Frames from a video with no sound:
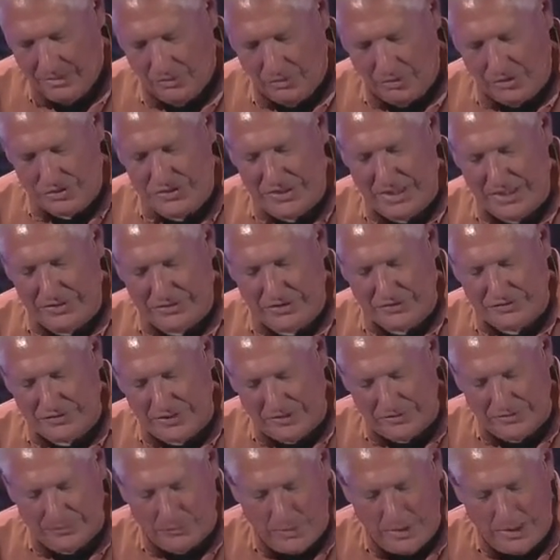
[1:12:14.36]
Lord Jesus,
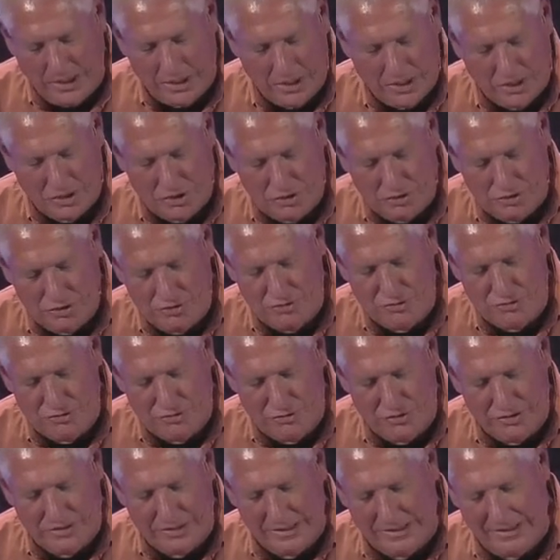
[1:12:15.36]
as we
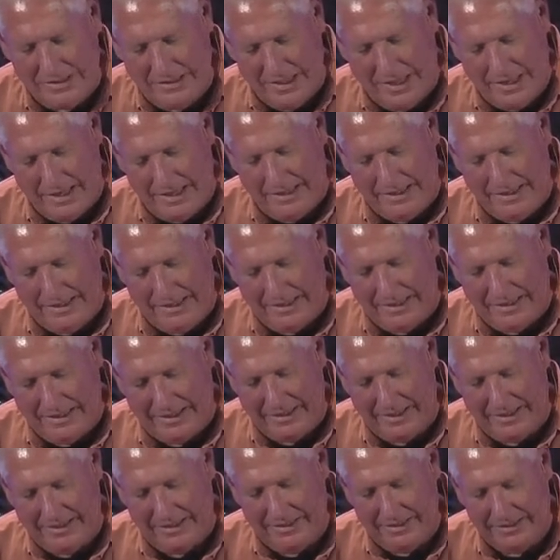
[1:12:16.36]
conclude today,
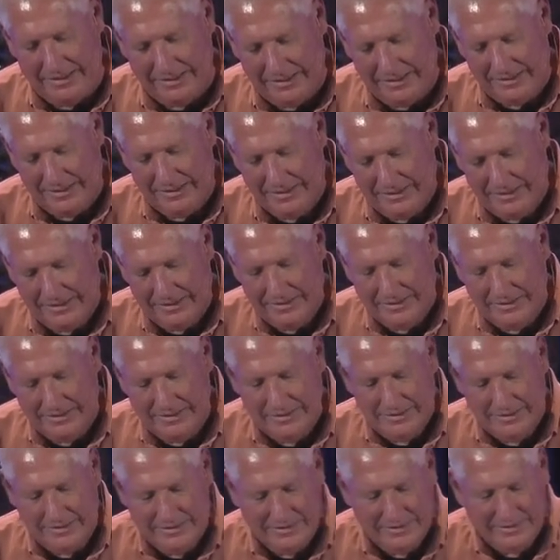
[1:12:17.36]
I,
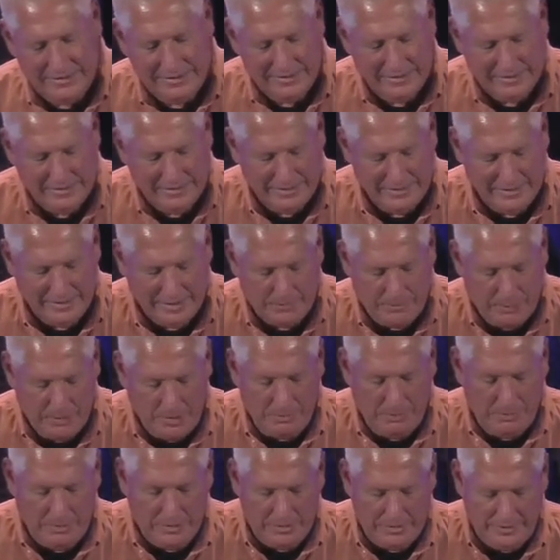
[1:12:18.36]
I
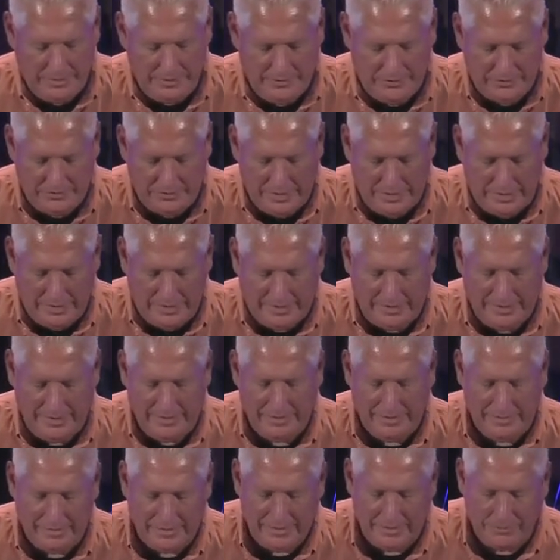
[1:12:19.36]
publicly
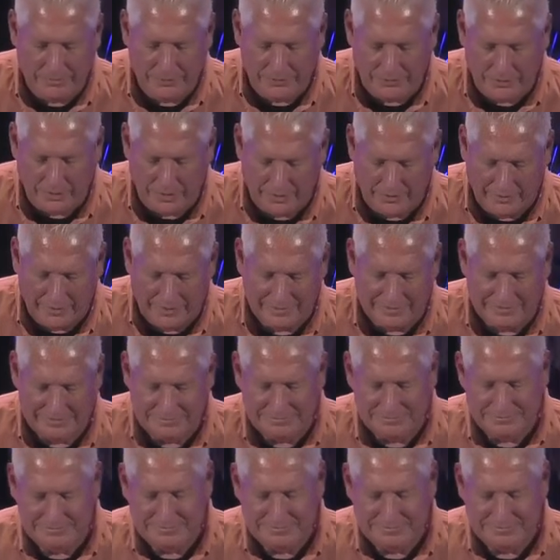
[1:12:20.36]
say I am sorry.